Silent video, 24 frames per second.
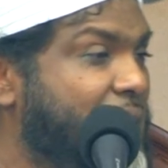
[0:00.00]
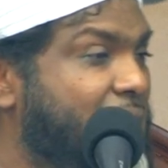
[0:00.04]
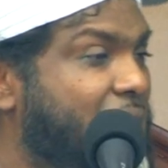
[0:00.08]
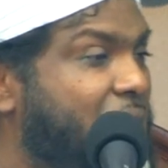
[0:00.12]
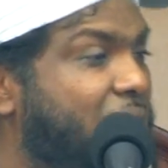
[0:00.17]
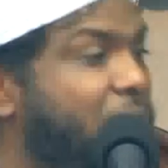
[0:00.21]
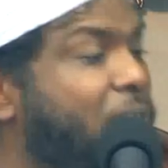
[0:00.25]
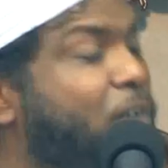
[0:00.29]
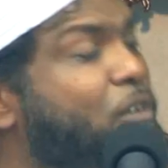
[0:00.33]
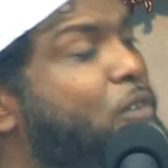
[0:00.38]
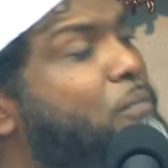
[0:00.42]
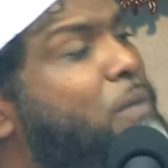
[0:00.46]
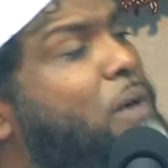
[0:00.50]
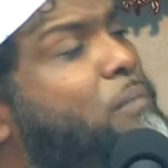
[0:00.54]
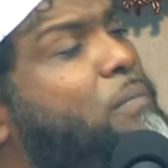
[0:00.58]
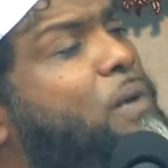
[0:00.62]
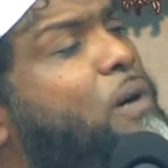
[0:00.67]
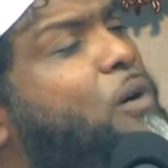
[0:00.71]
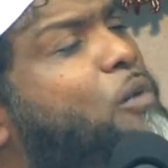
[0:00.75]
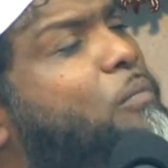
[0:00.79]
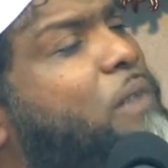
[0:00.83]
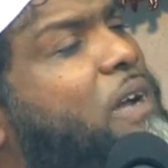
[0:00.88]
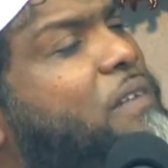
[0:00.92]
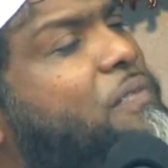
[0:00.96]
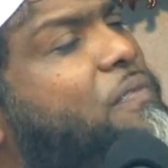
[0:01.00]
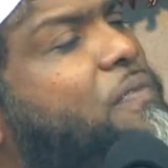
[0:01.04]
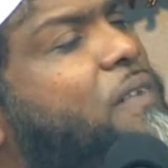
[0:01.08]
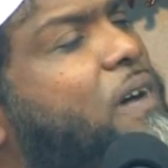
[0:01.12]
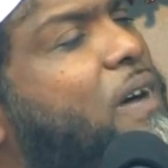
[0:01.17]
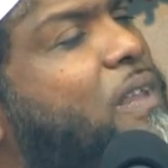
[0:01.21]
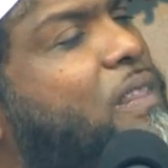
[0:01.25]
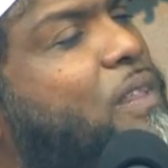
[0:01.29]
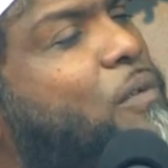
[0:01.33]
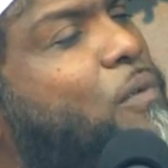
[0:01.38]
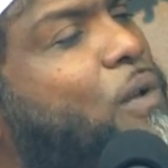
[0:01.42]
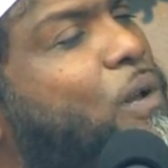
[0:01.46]
And I remember how my
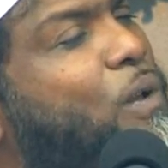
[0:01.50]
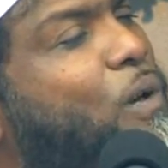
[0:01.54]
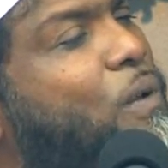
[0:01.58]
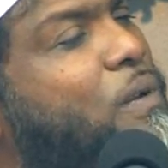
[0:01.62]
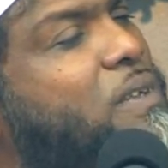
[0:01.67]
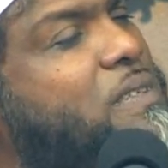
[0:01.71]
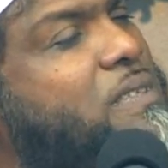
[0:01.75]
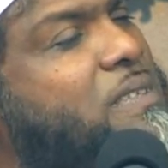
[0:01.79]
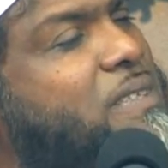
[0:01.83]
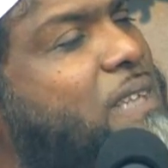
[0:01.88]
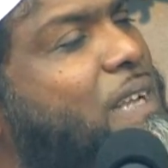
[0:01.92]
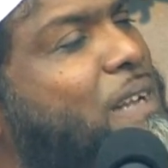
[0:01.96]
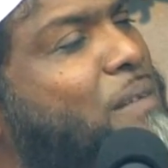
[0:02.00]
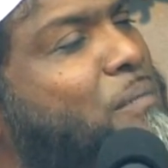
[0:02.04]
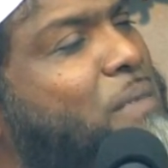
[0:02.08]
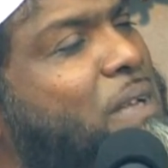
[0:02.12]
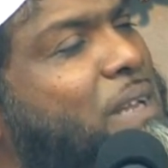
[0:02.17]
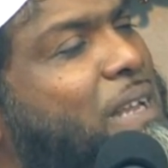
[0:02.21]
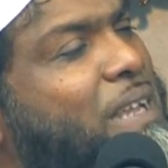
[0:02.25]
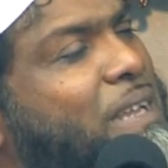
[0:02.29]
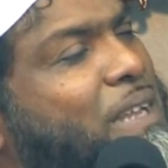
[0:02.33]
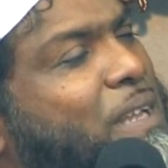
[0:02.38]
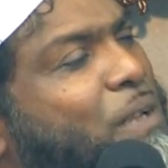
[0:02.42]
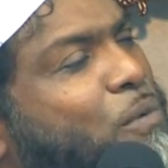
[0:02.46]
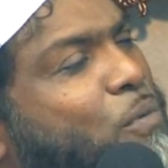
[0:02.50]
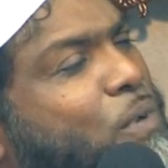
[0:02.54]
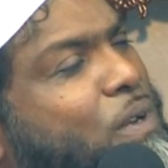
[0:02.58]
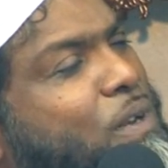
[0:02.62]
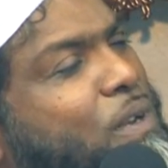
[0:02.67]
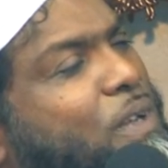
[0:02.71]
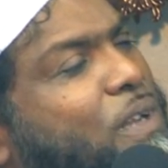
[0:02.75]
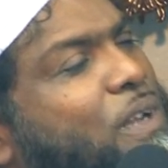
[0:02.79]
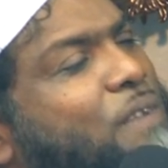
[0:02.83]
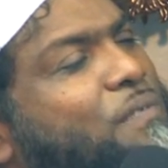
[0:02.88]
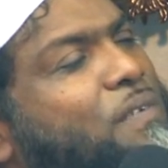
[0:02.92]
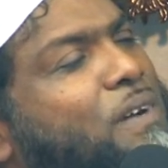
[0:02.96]
father will always tell me that he would
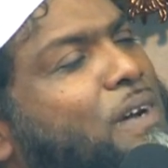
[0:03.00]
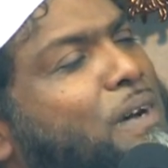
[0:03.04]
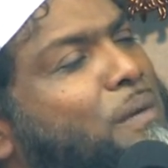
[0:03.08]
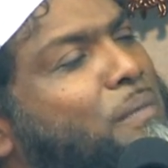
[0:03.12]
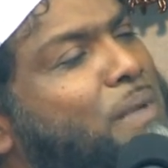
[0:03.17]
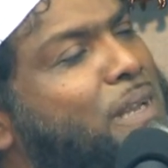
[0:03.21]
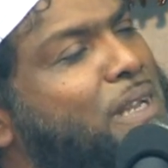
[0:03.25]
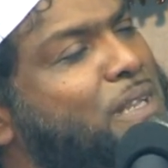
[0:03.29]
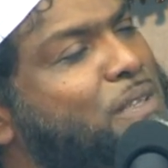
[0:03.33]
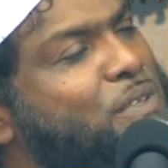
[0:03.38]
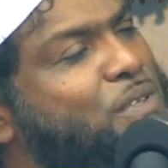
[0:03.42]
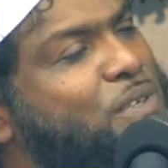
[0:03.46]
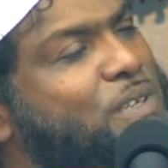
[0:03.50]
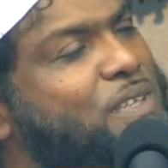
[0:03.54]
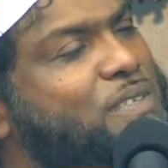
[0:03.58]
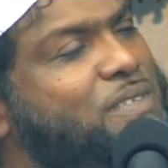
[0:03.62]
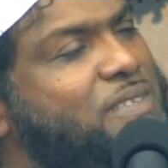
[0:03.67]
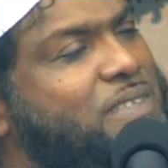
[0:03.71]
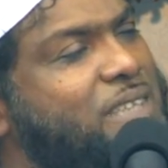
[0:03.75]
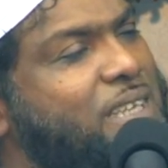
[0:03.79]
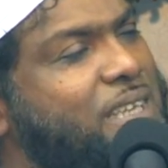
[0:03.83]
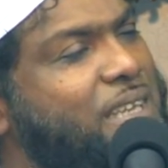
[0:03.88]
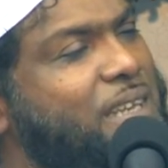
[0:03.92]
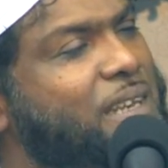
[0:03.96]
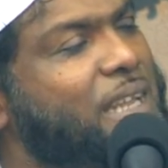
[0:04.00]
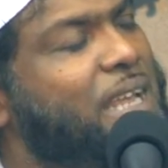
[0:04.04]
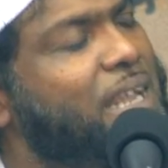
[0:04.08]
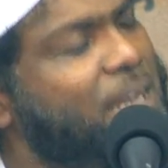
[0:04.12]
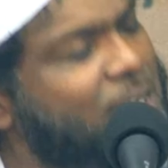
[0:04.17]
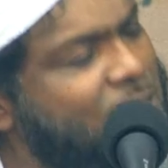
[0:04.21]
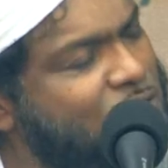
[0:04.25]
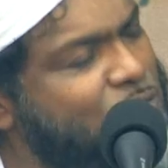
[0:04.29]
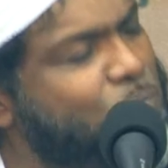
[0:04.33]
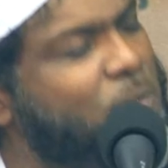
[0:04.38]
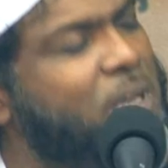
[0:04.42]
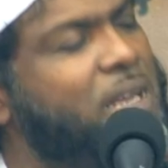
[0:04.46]
not have come into this deen. It
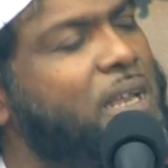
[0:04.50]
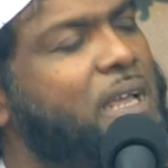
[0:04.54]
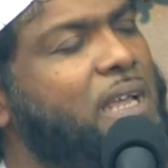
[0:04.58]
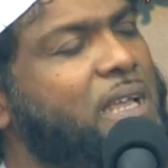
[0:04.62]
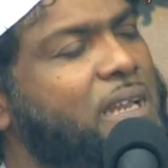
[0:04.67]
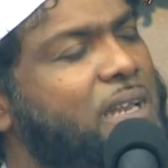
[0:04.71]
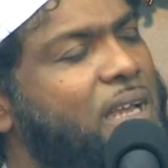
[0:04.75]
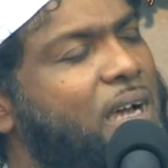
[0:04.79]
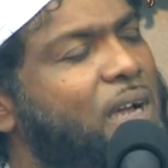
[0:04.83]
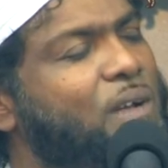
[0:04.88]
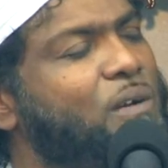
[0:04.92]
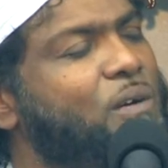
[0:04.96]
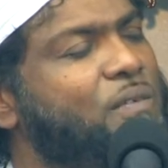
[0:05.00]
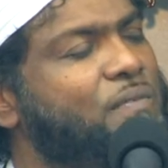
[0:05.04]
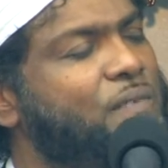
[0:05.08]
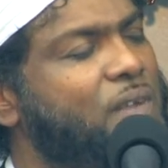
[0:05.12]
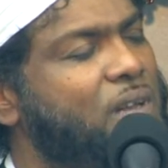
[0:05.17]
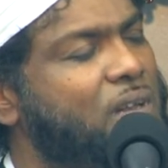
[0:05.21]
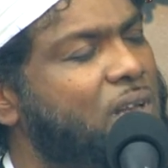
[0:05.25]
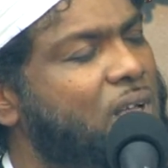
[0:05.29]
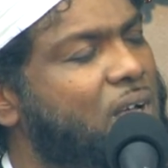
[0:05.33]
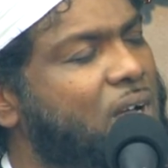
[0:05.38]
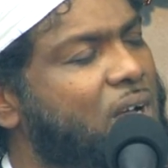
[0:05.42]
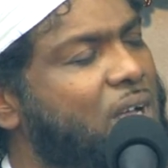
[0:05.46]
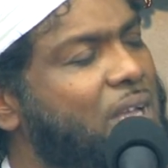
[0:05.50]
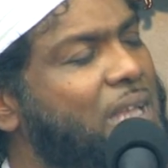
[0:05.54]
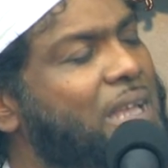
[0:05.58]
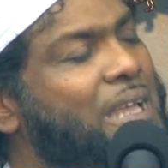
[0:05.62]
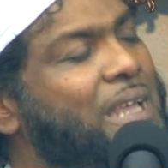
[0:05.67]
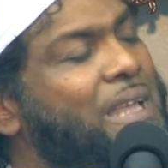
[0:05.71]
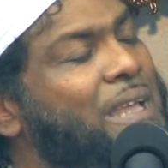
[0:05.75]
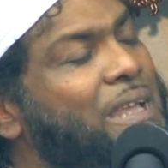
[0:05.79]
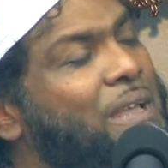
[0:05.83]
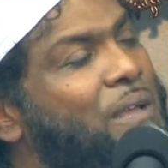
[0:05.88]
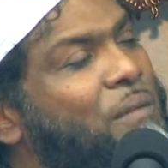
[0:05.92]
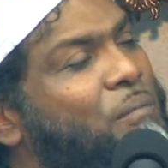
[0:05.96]
is by the hidayah of Allah.
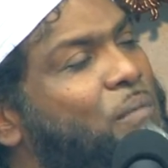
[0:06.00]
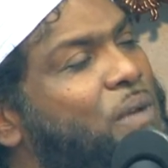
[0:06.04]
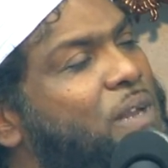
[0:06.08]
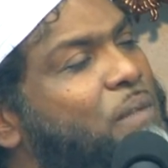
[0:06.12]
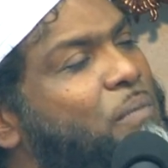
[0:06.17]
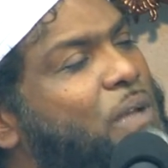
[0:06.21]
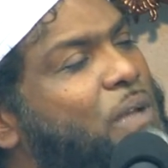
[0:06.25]
But